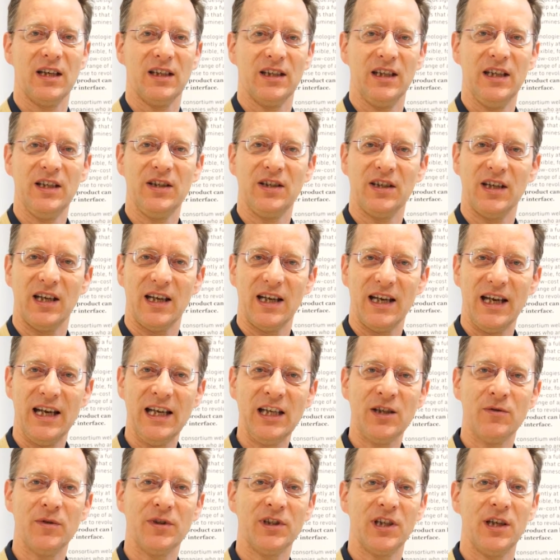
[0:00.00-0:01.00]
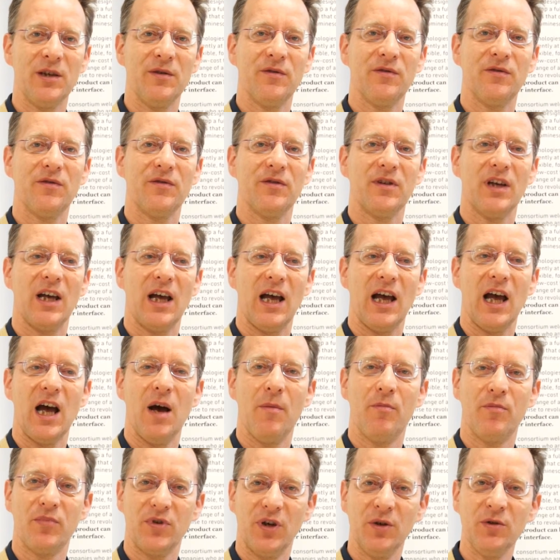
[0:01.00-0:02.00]
This iterative
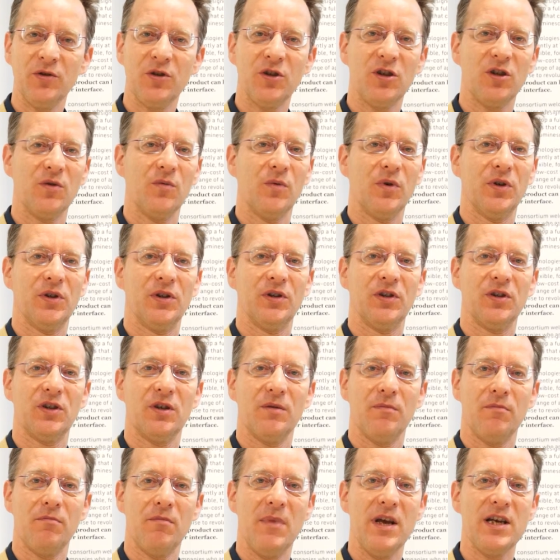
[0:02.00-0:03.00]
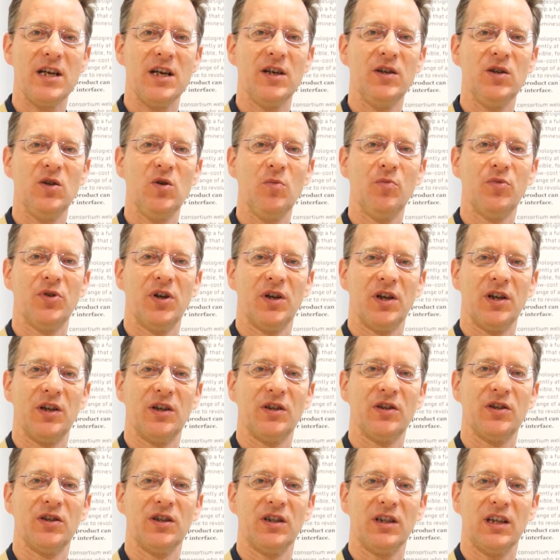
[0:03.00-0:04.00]
approach towards making new
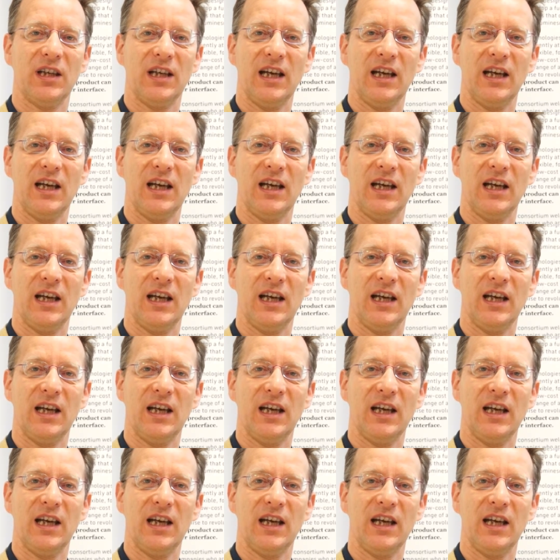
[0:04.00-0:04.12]
products